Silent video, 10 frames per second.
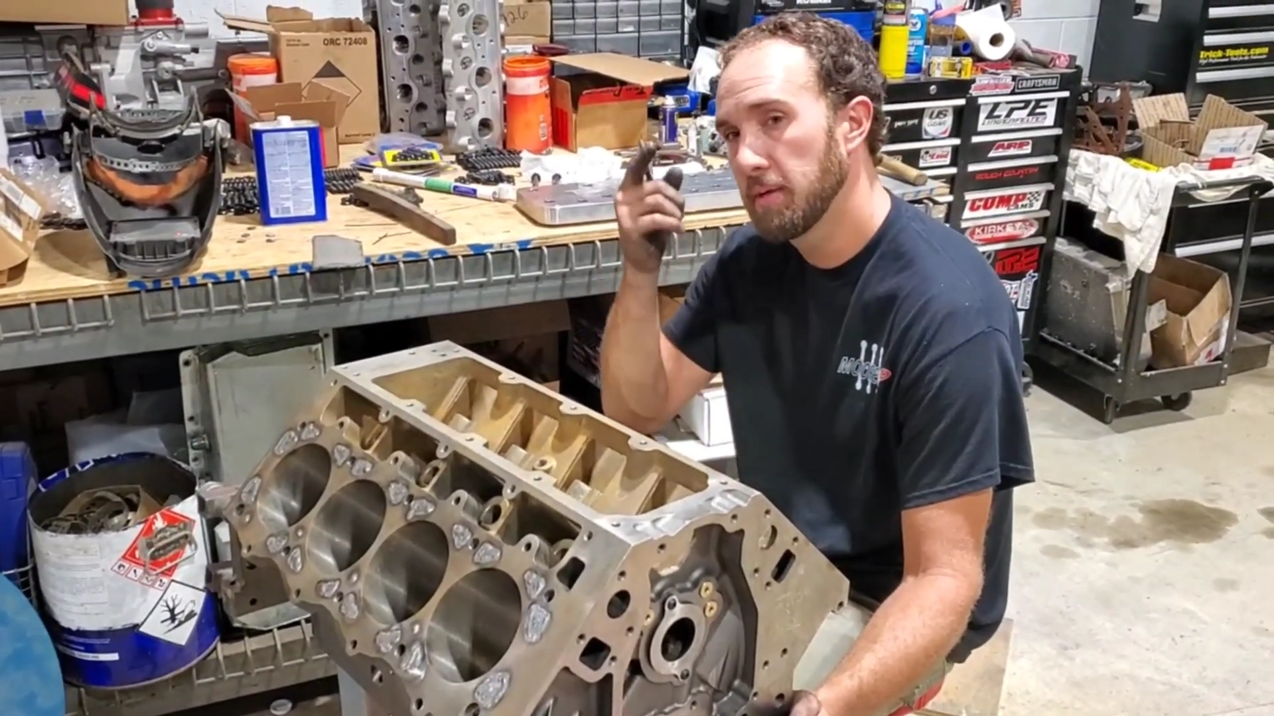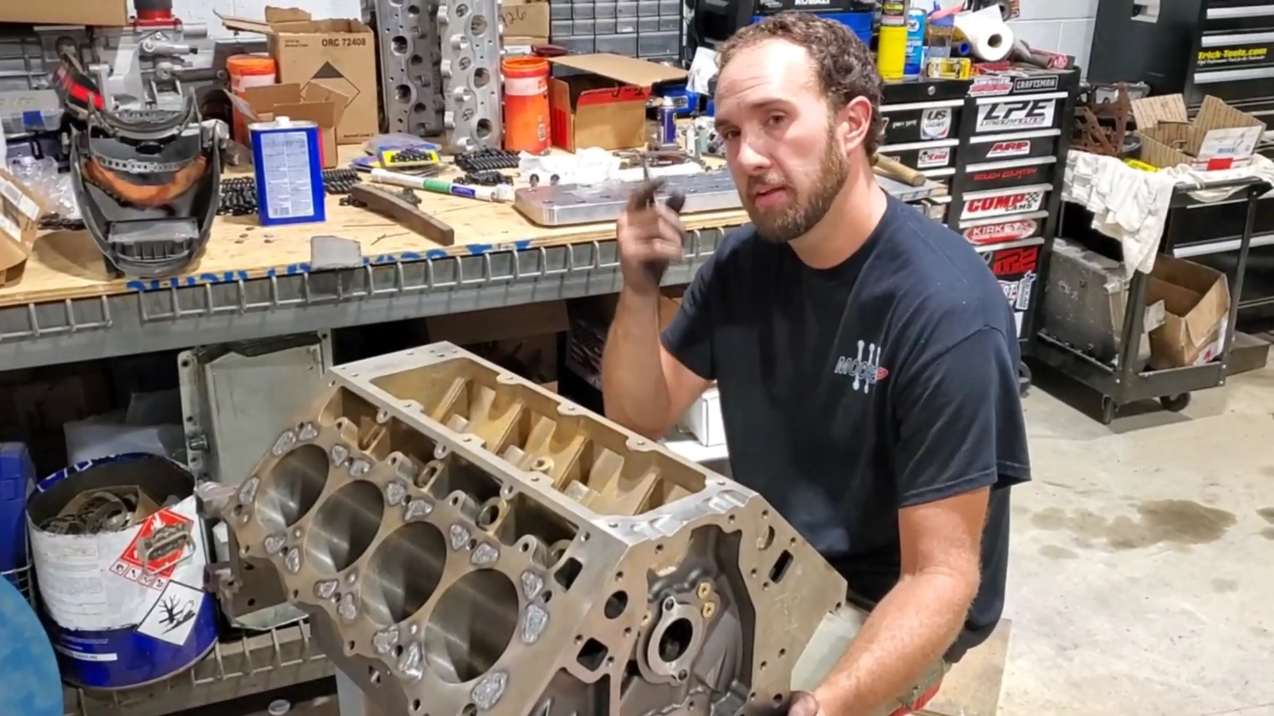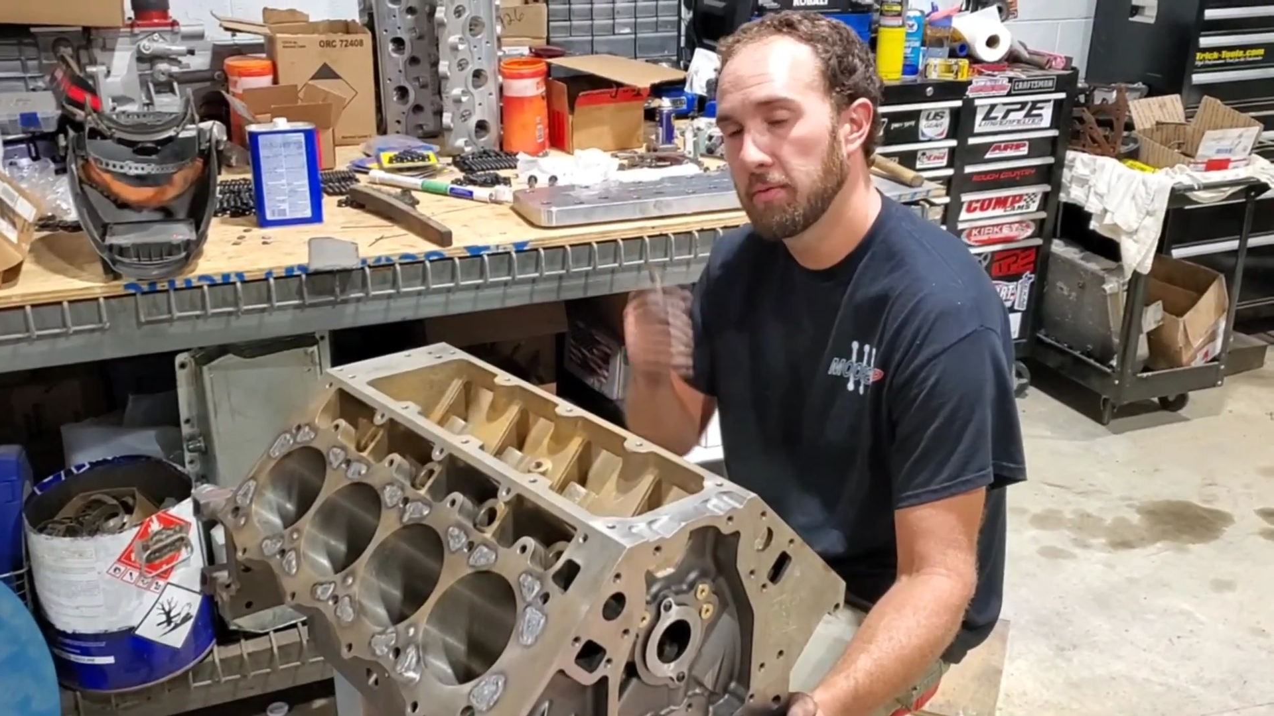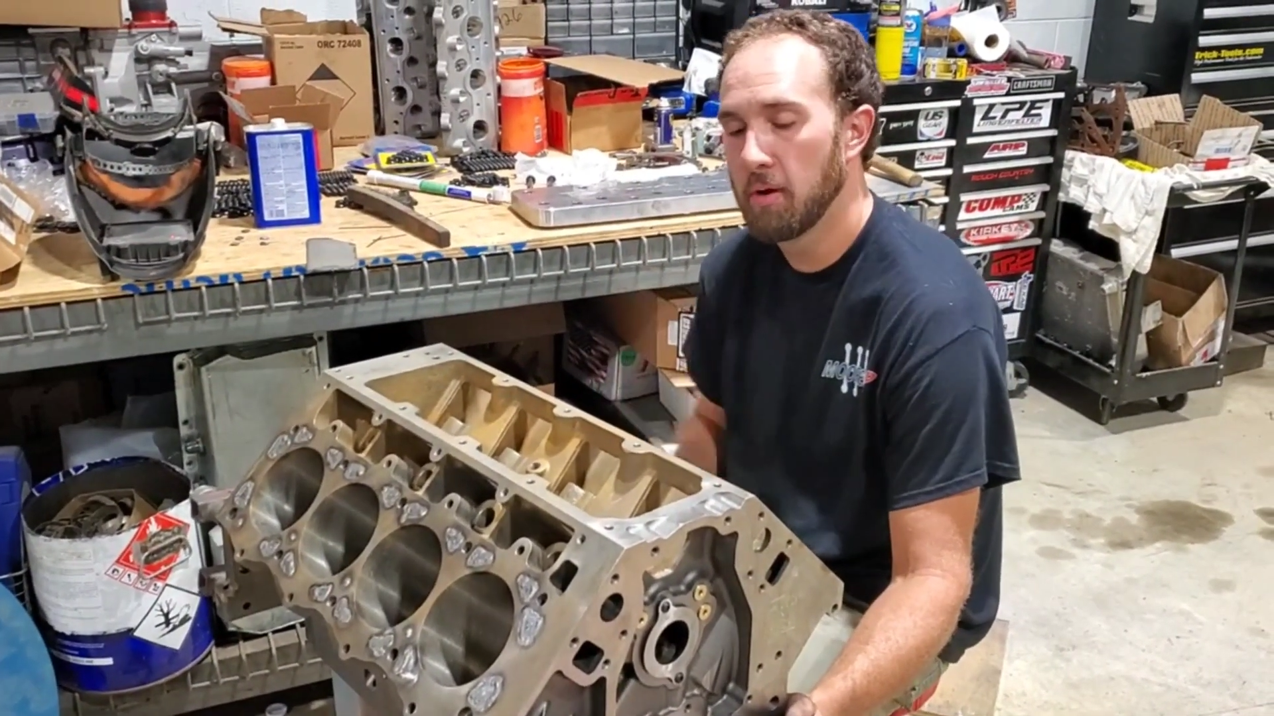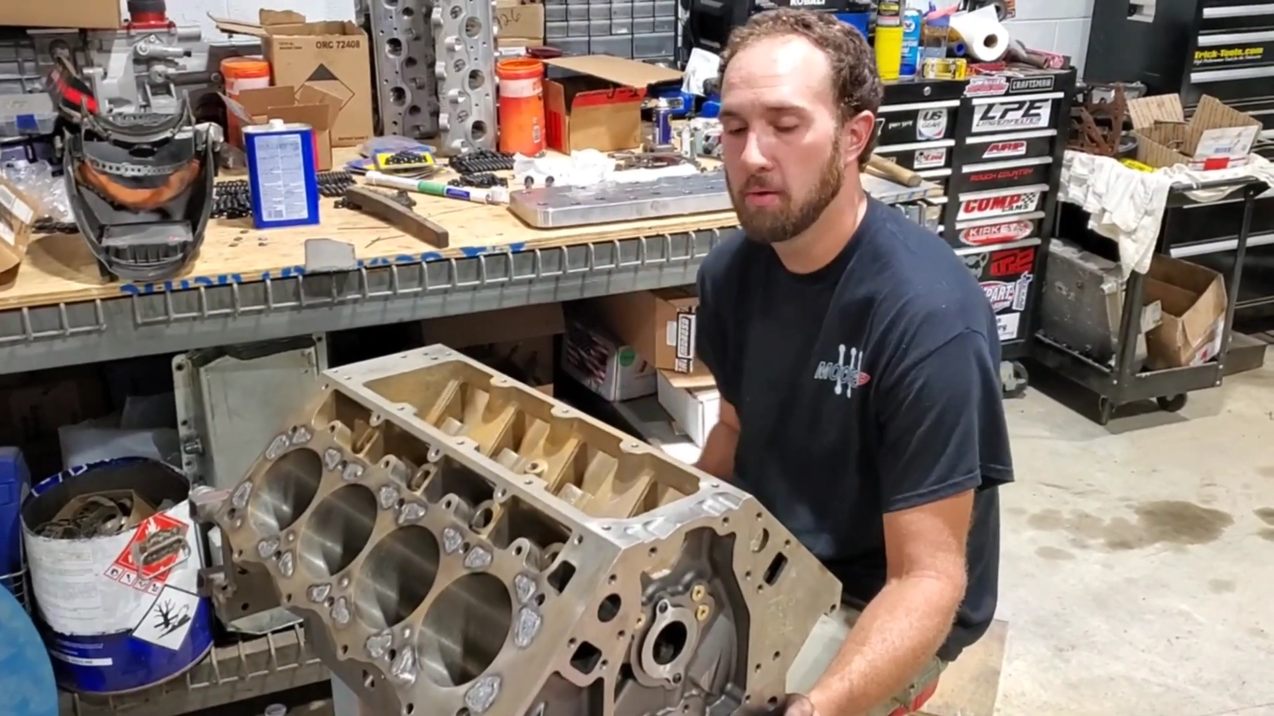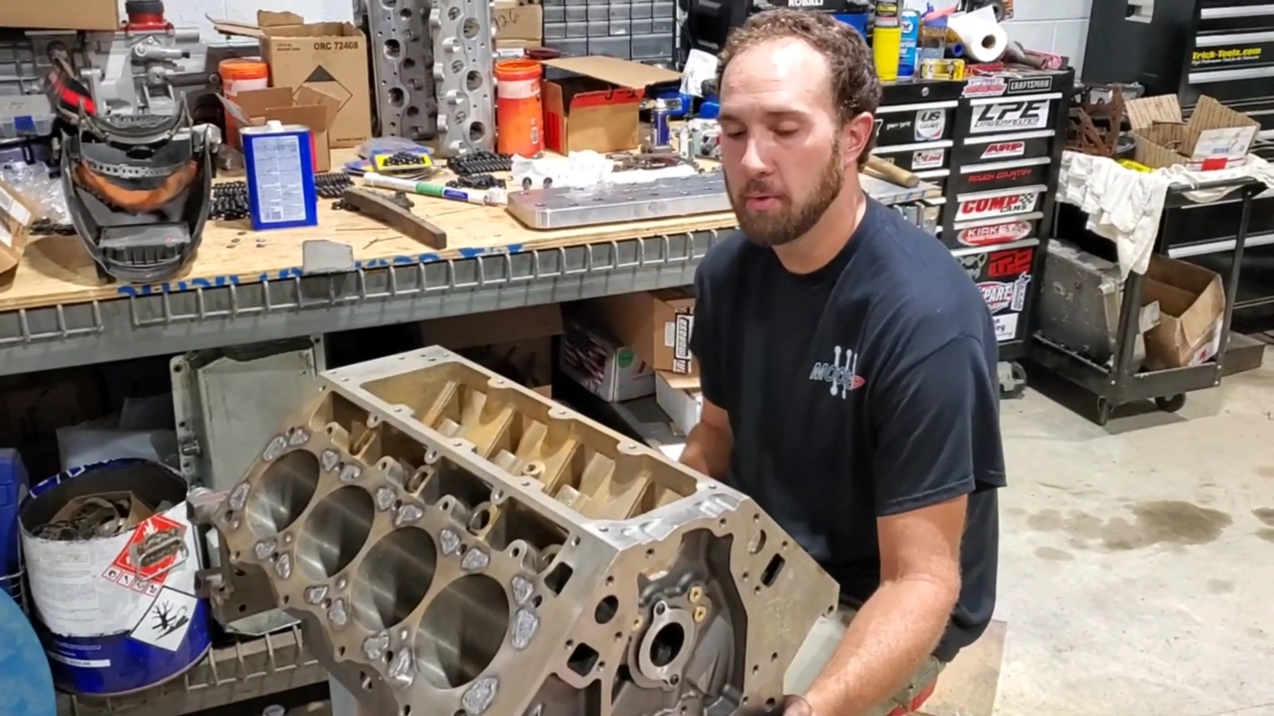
down the road.